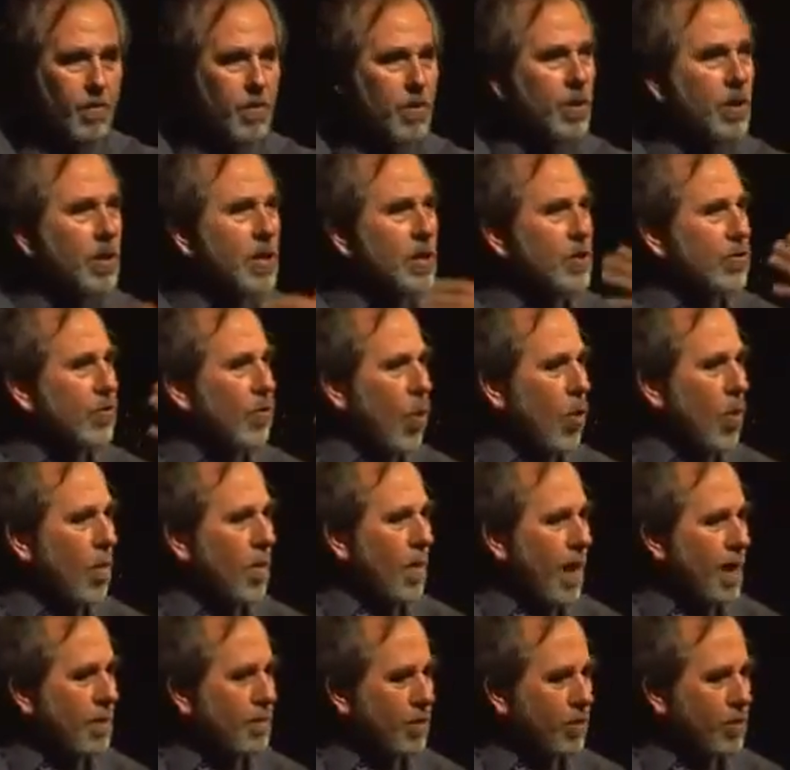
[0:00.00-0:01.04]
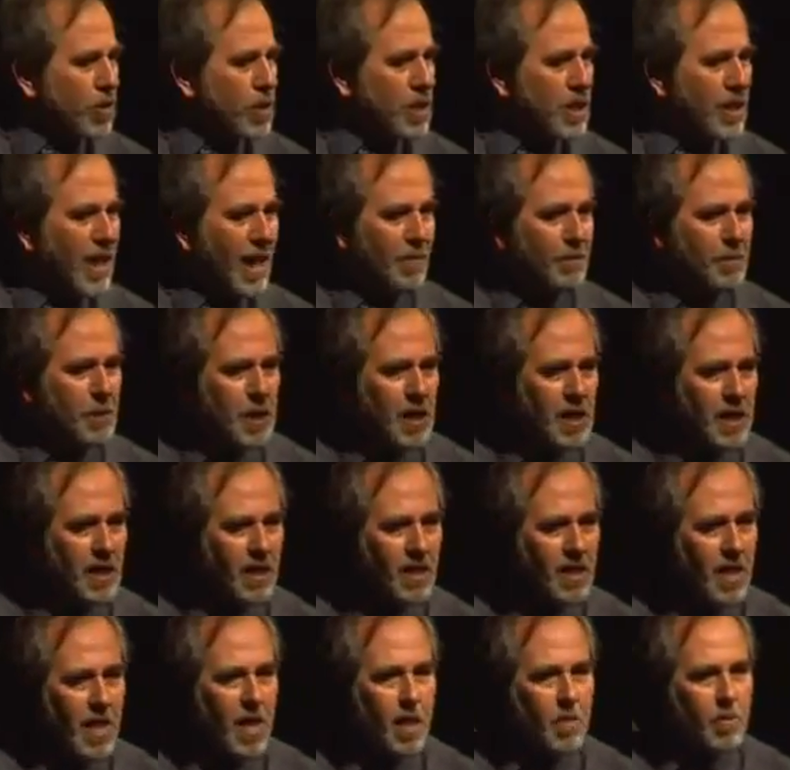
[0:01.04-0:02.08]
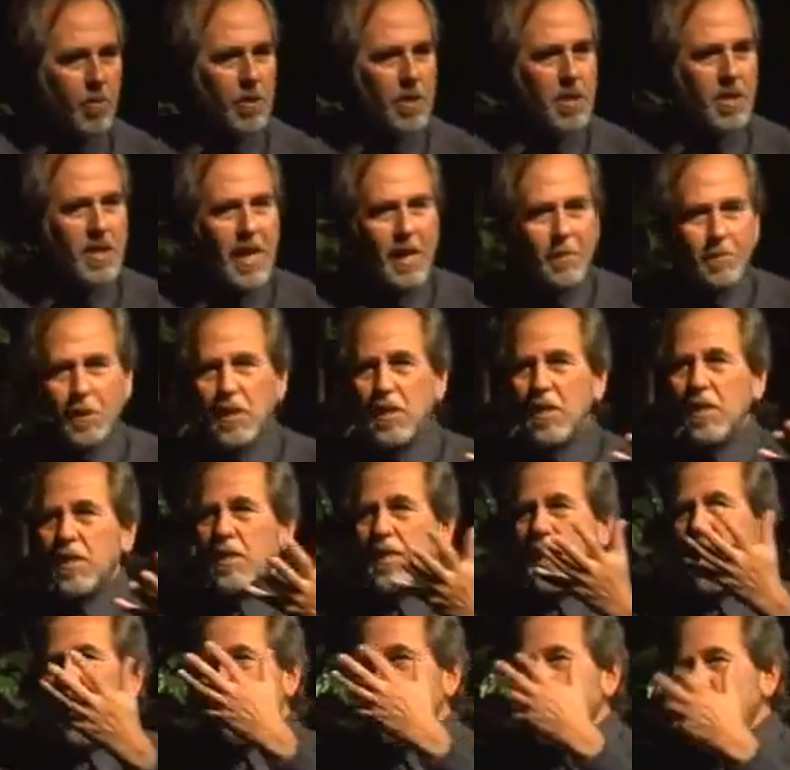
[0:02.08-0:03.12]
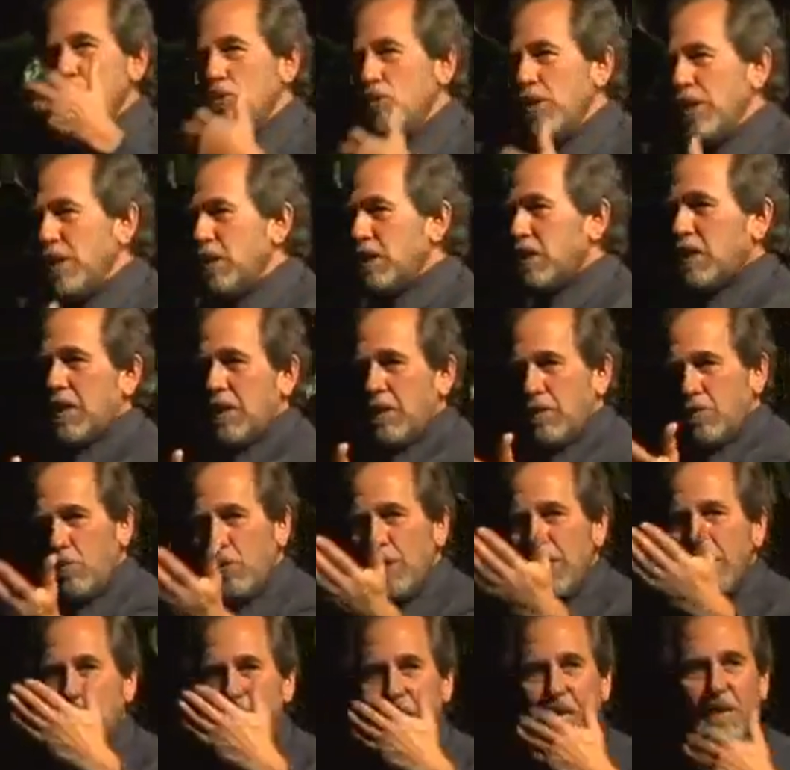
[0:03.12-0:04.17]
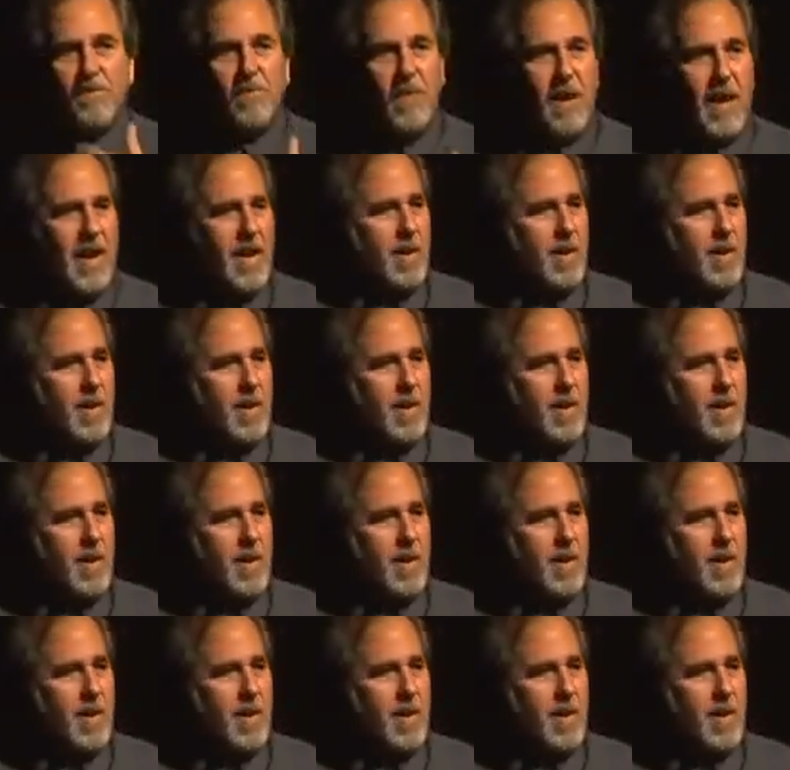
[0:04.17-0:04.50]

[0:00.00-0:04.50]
You're controlled by perception. Perception is how you read the